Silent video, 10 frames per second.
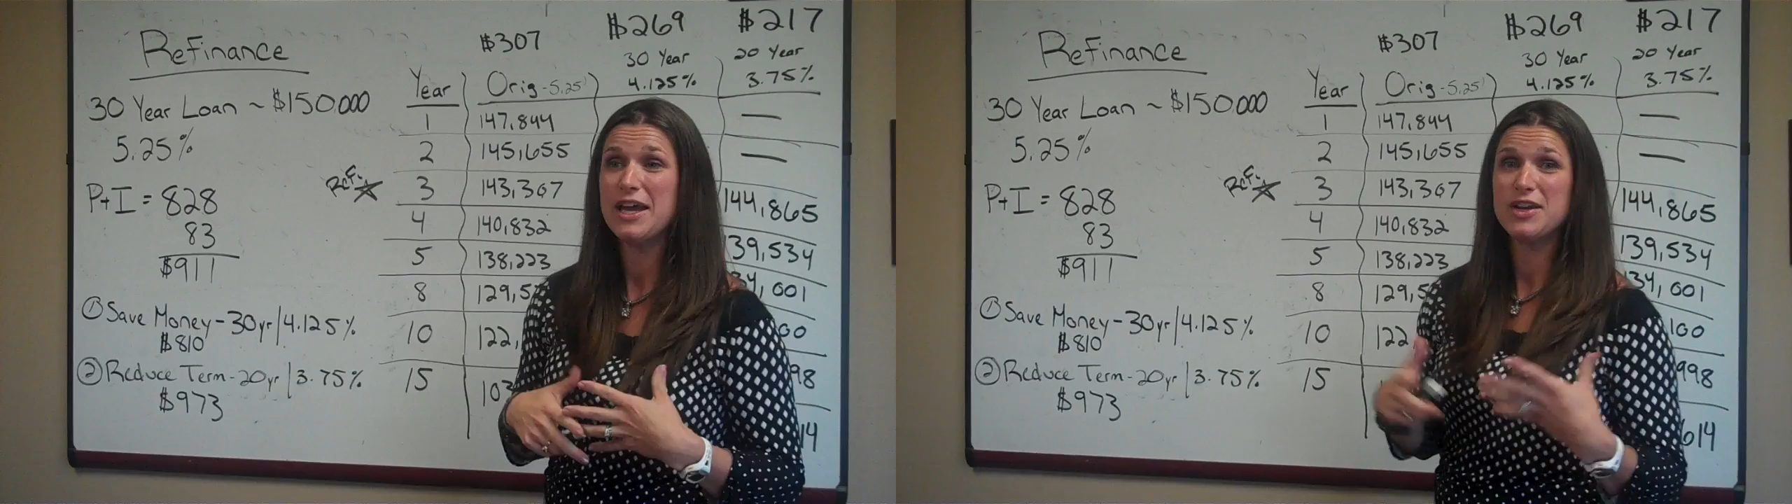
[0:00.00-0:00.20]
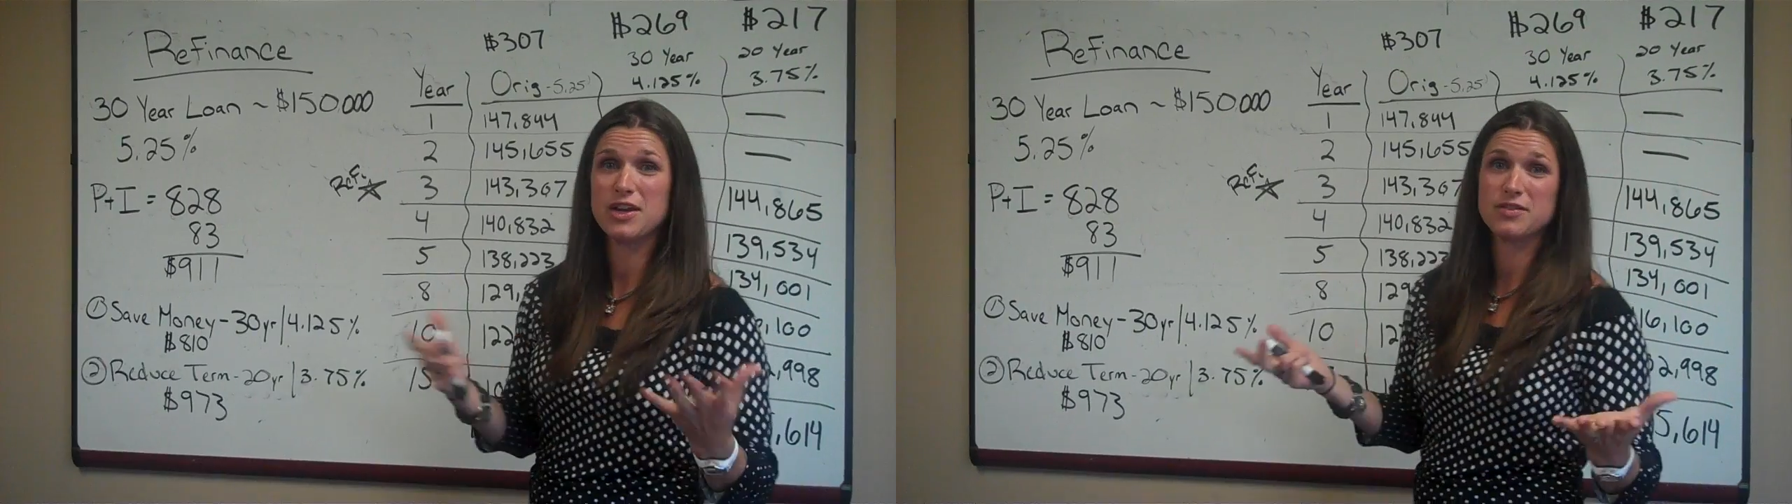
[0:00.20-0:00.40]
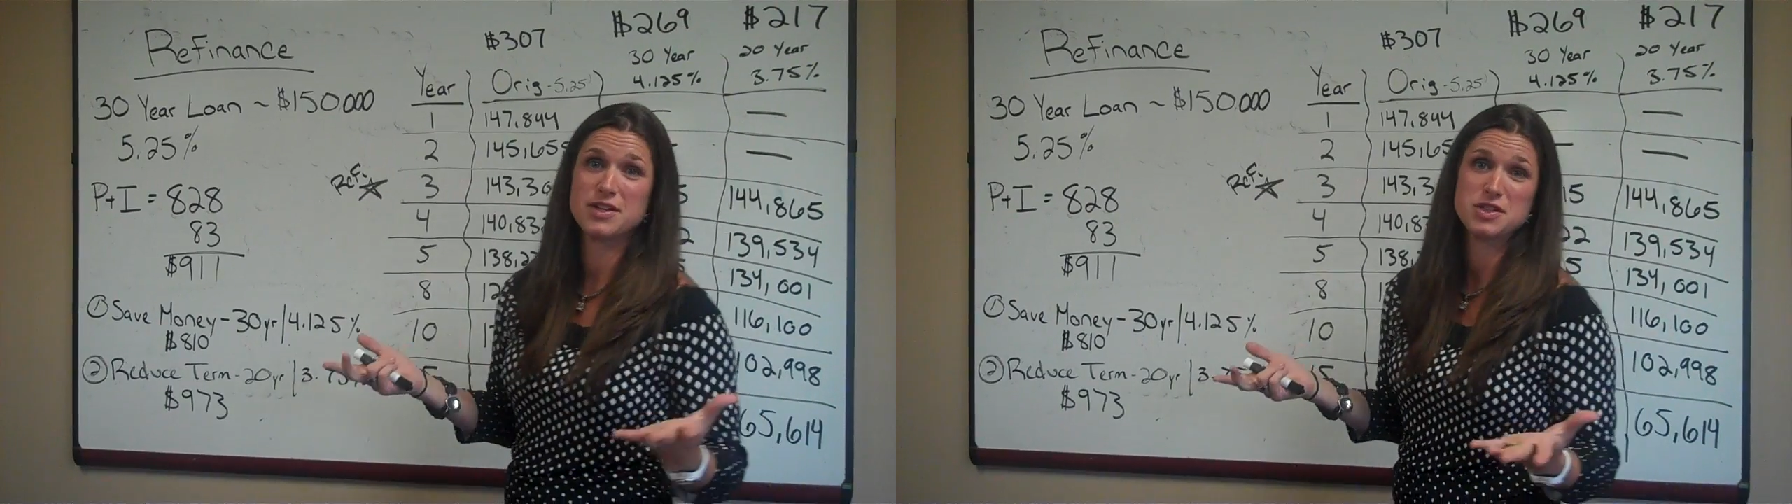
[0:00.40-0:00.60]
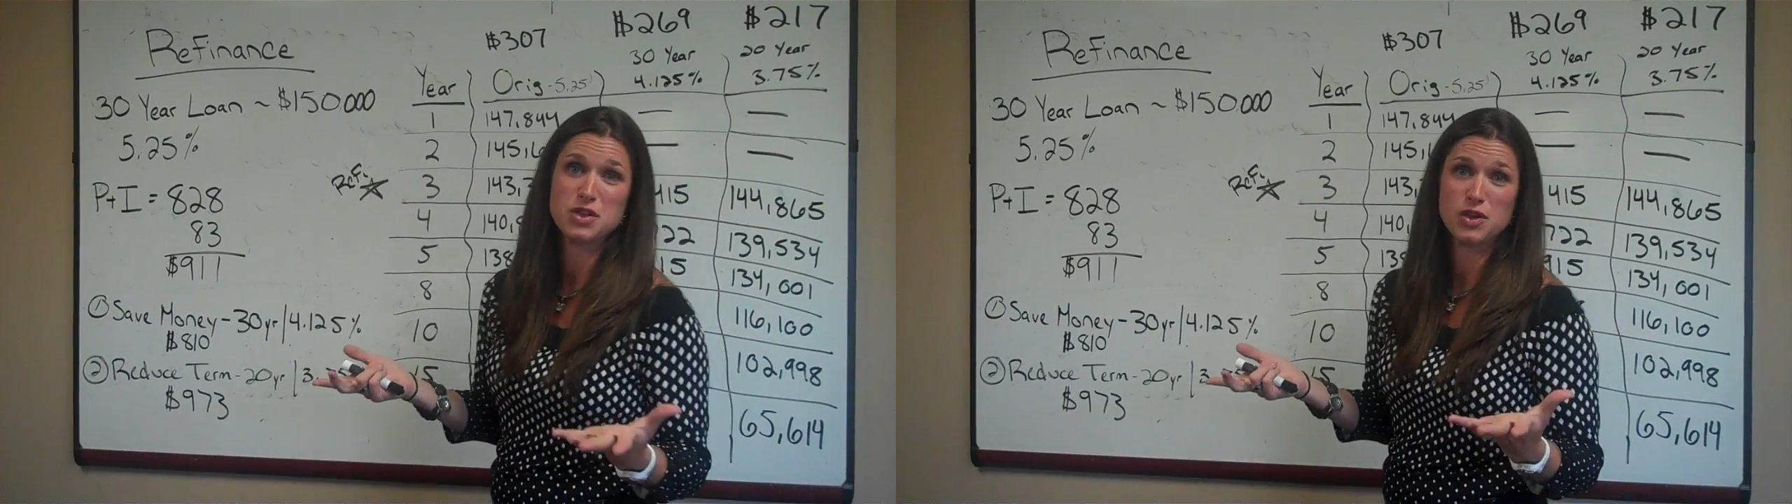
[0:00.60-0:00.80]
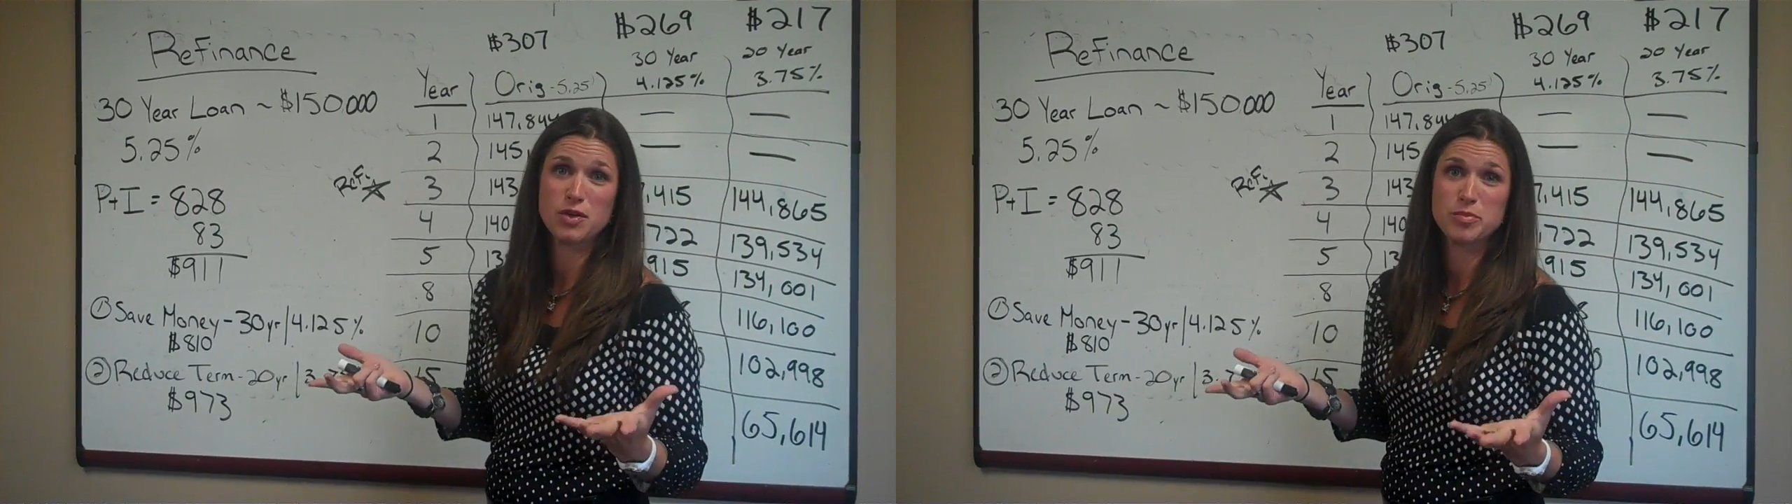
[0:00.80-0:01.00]
none of us in
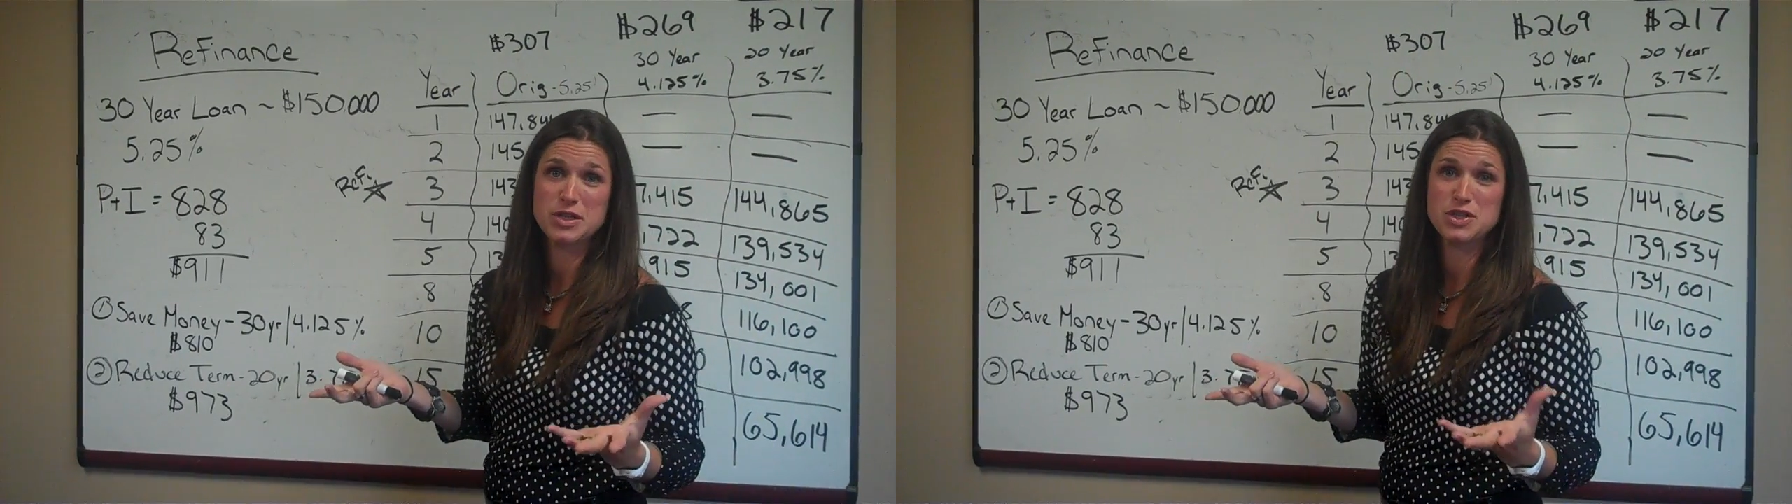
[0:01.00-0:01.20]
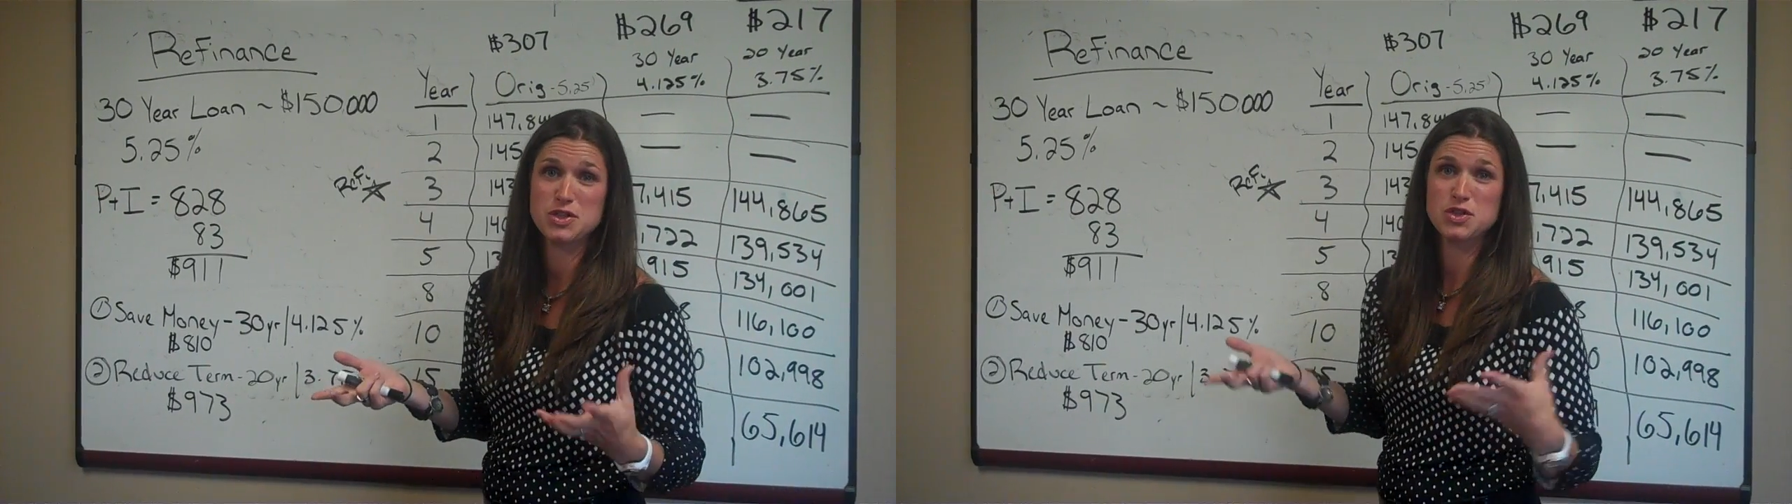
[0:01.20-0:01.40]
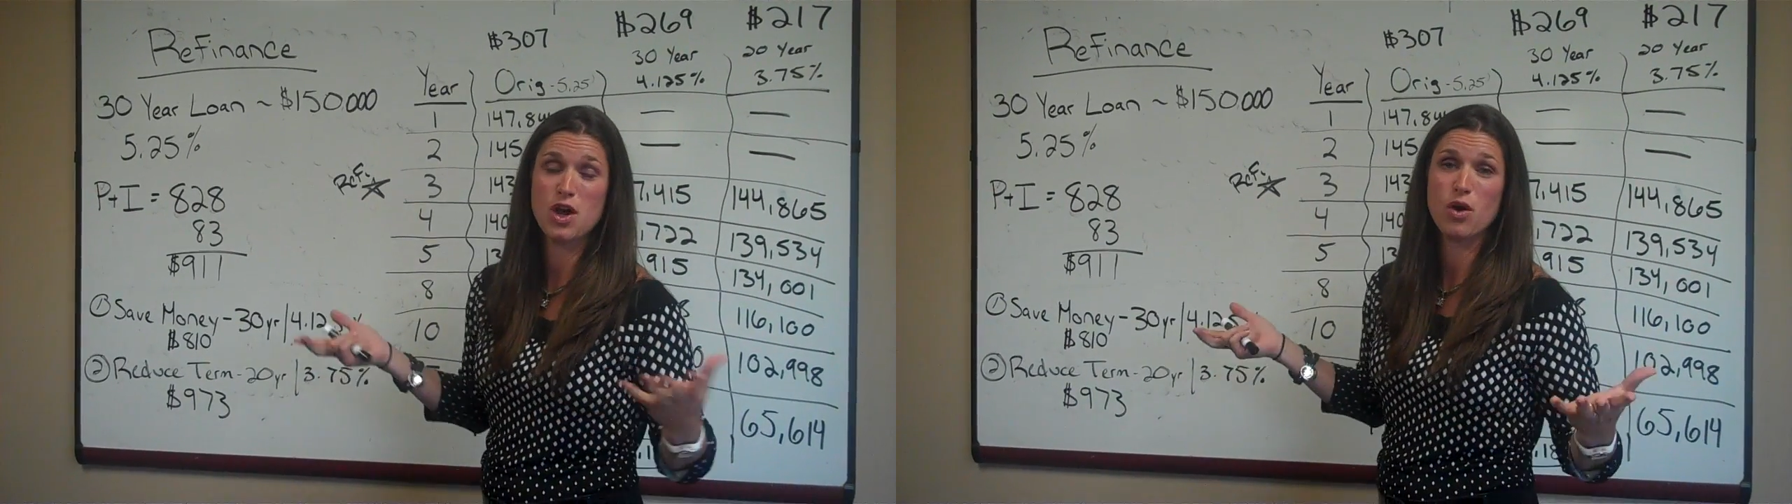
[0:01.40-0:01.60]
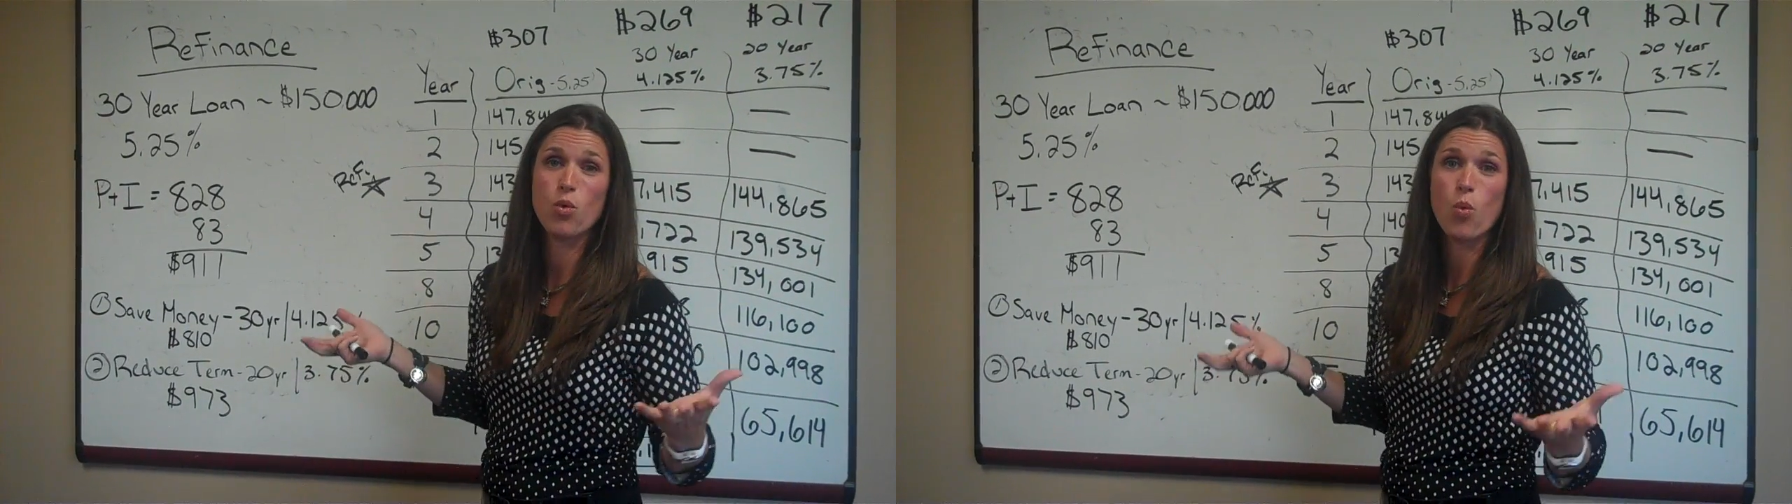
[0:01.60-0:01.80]
the loan business know